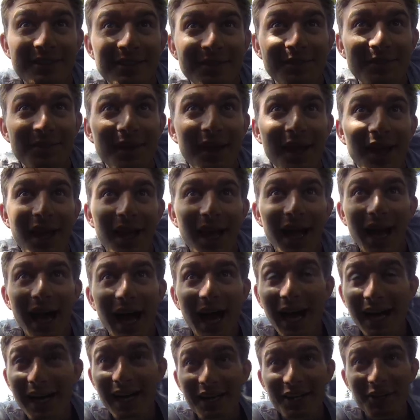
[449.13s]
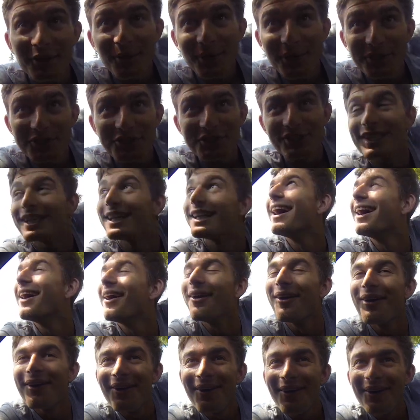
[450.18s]
Yay. I got a question.
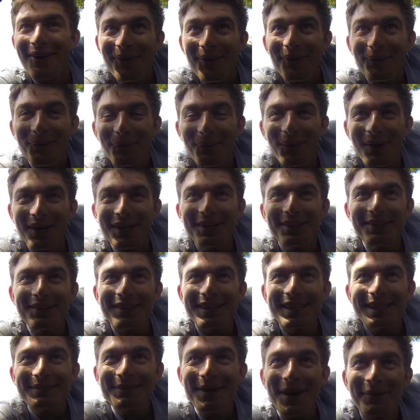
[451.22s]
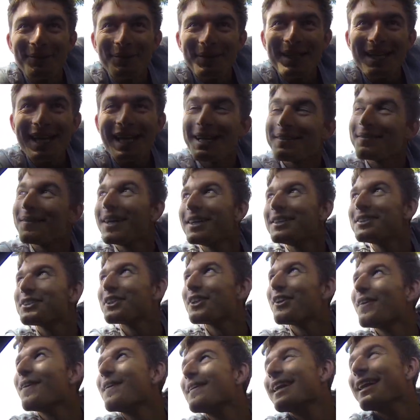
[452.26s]
Ask what do you think about me getting my
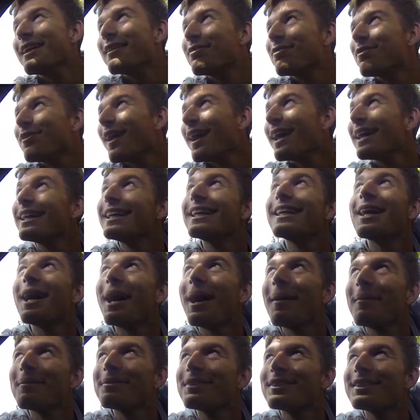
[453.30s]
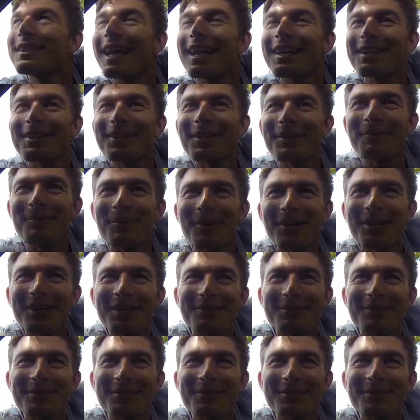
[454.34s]
drone and flying it up to that little bird